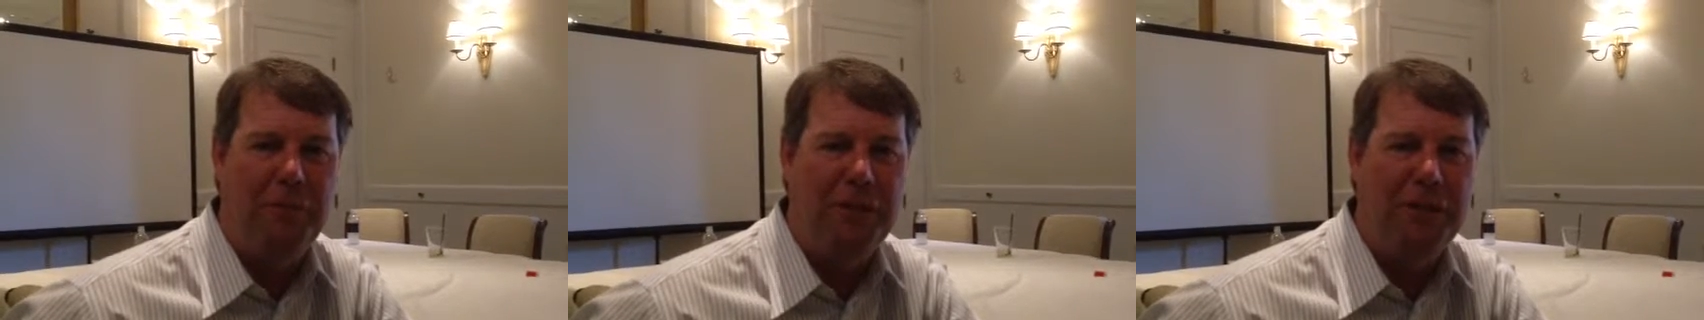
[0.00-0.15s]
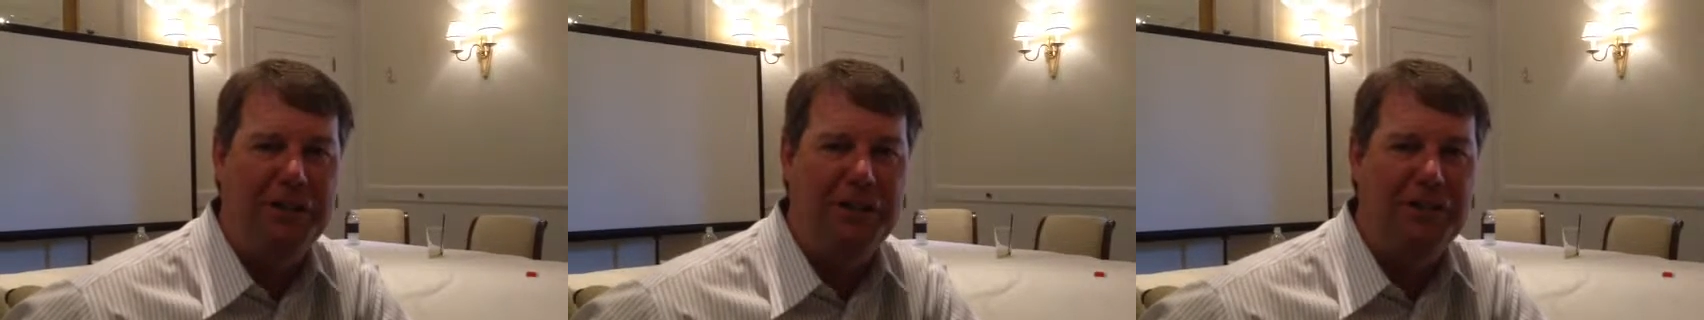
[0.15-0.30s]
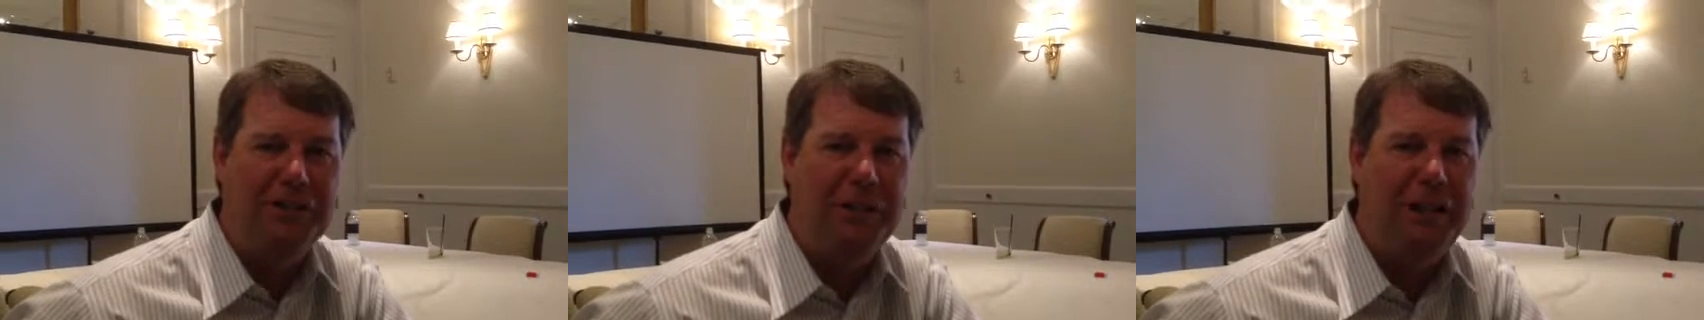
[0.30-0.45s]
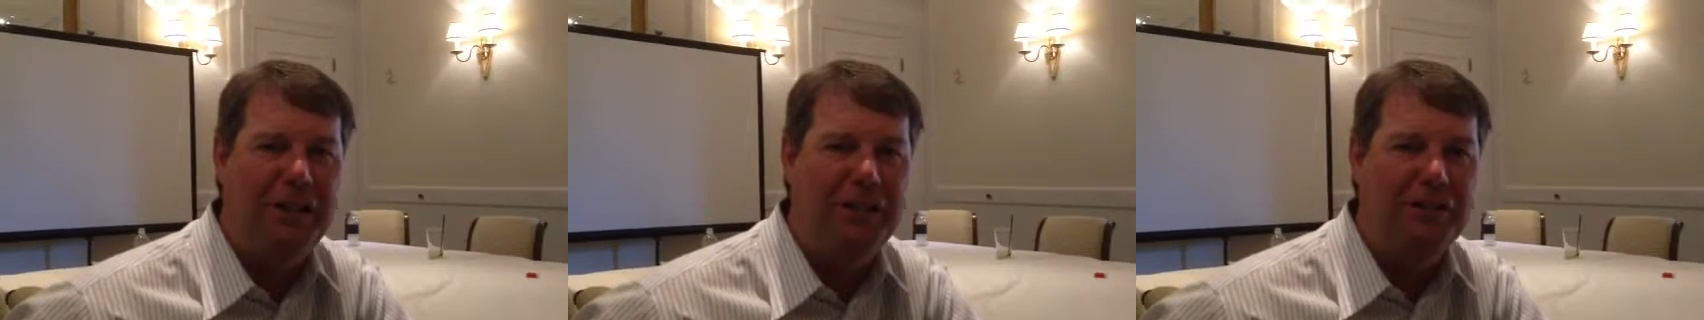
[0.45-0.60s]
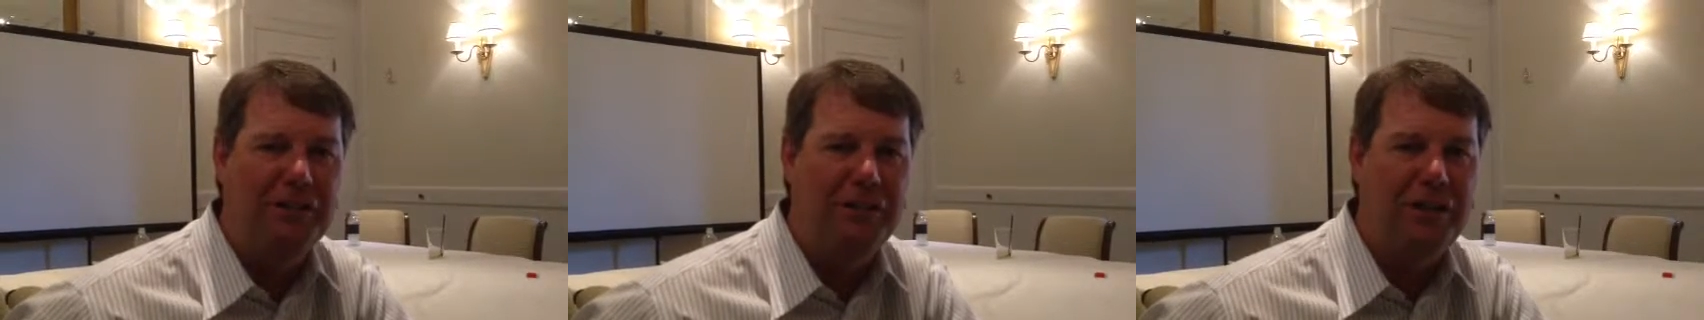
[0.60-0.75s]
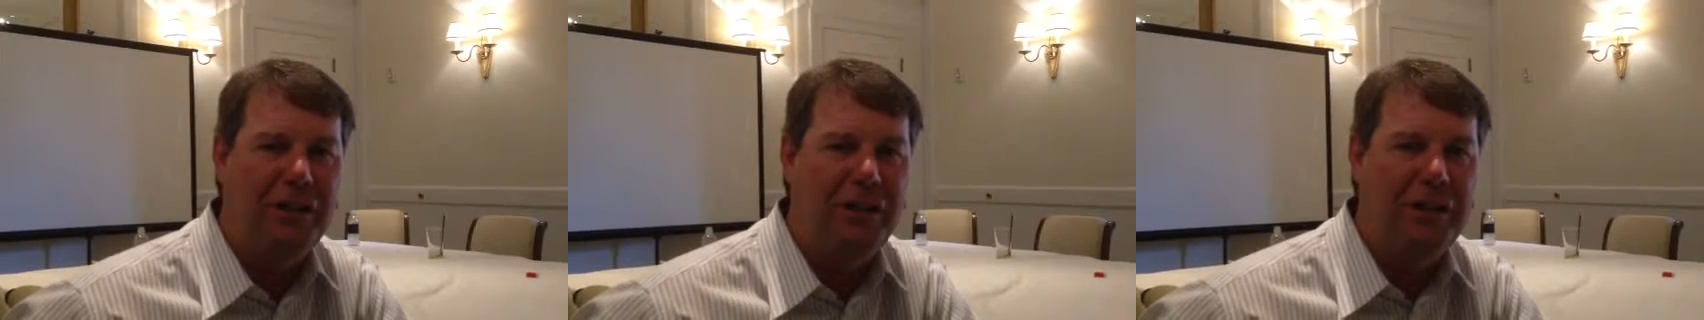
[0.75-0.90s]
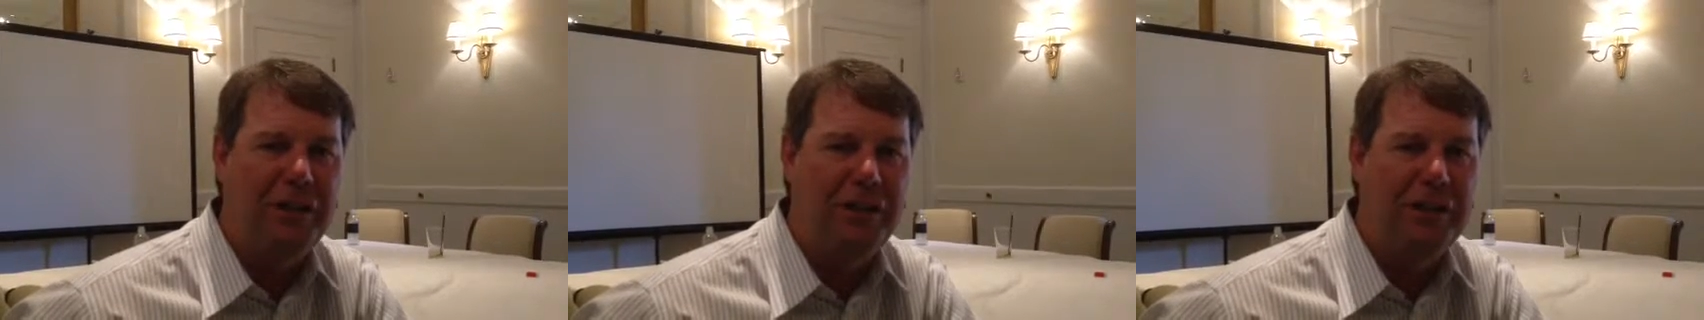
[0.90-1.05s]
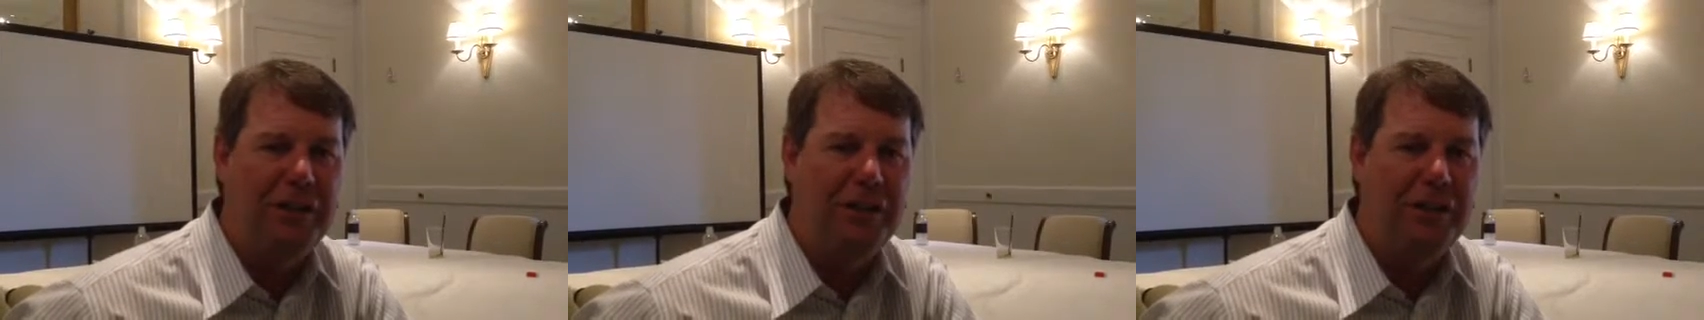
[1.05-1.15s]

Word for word: putting side of Scott.